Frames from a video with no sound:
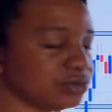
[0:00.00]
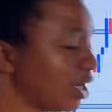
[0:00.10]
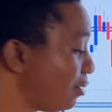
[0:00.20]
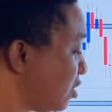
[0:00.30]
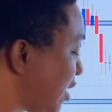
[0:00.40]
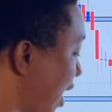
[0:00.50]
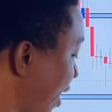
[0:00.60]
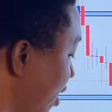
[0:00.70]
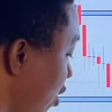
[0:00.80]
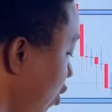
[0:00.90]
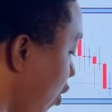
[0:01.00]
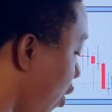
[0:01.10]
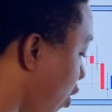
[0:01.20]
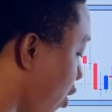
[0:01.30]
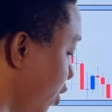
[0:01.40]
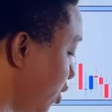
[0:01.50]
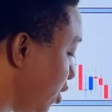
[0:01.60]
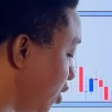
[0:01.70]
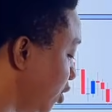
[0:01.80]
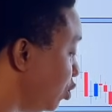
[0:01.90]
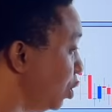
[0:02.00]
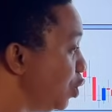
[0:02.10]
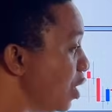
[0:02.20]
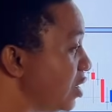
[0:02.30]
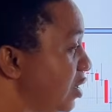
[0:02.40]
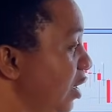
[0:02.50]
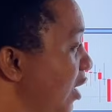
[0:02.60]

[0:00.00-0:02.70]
to the upside on Euro USD?